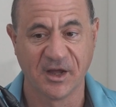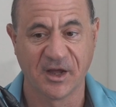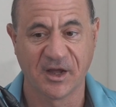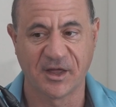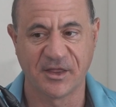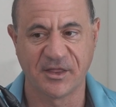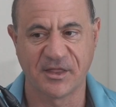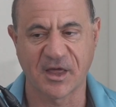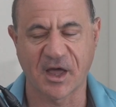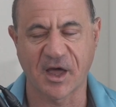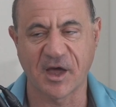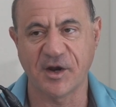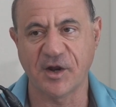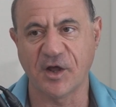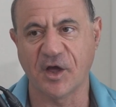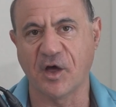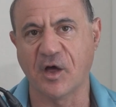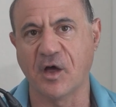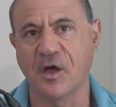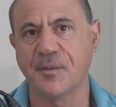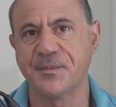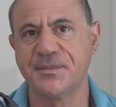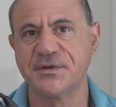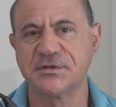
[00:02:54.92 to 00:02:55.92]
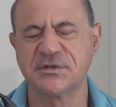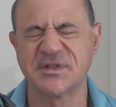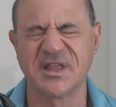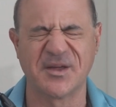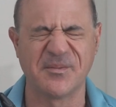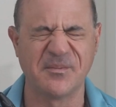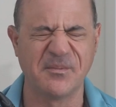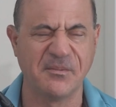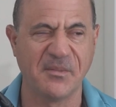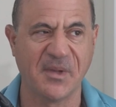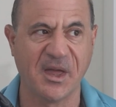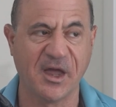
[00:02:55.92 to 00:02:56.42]
And that helps
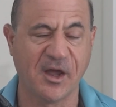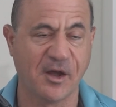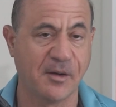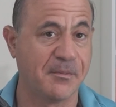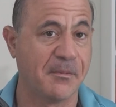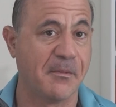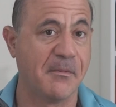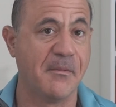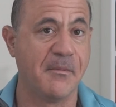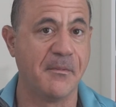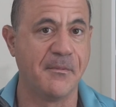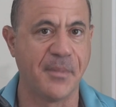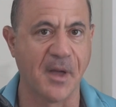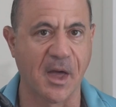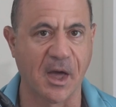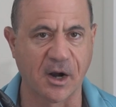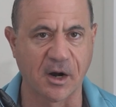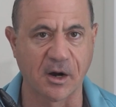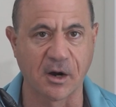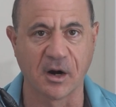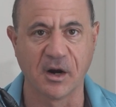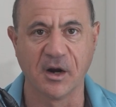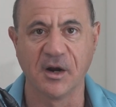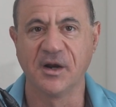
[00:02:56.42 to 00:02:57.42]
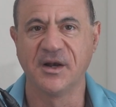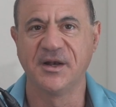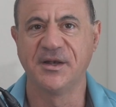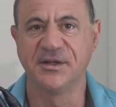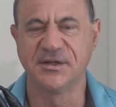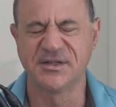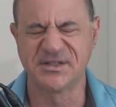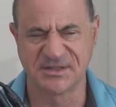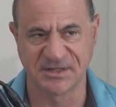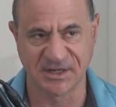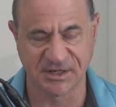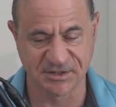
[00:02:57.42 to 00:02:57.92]
them make better
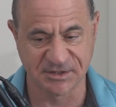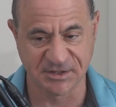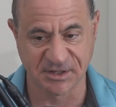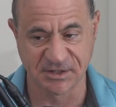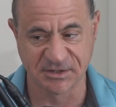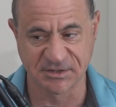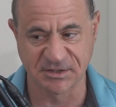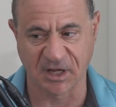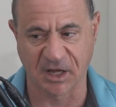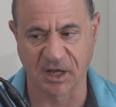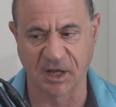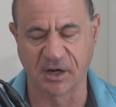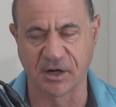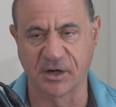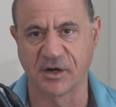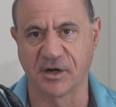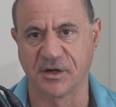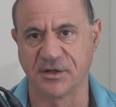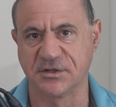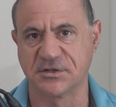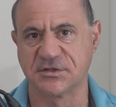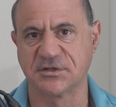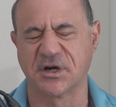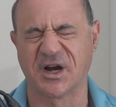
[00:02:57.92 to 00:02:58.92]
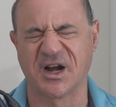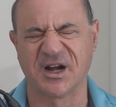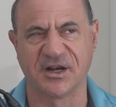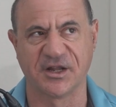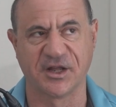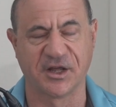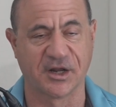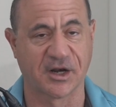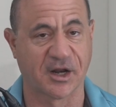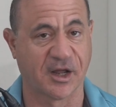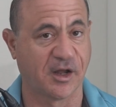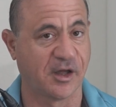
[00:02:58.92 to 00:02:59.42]
decisions under
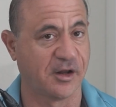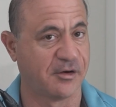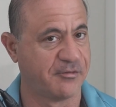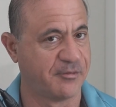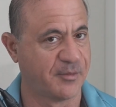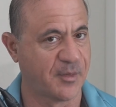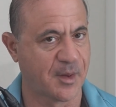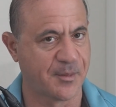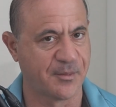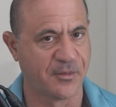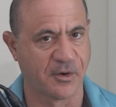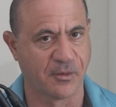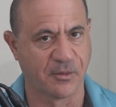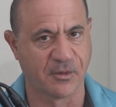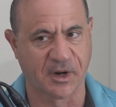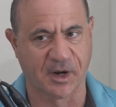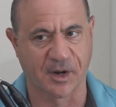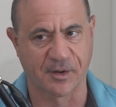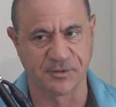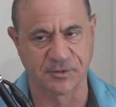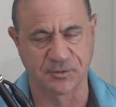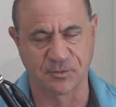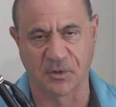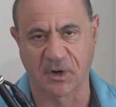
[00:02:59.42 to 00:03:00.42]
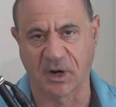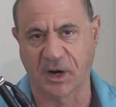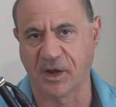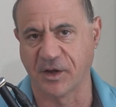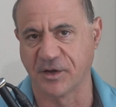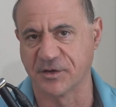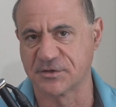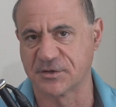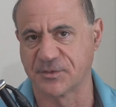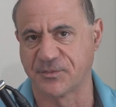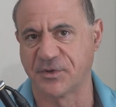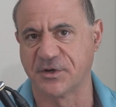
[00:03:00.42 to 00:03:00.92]
uncertainty. And I can remember when I was
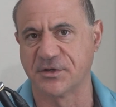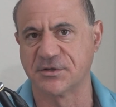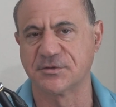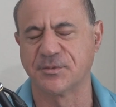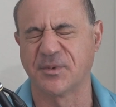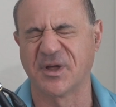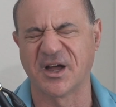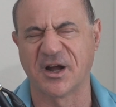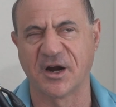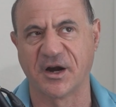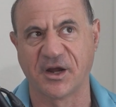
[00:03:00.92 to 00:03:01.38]
working as a principal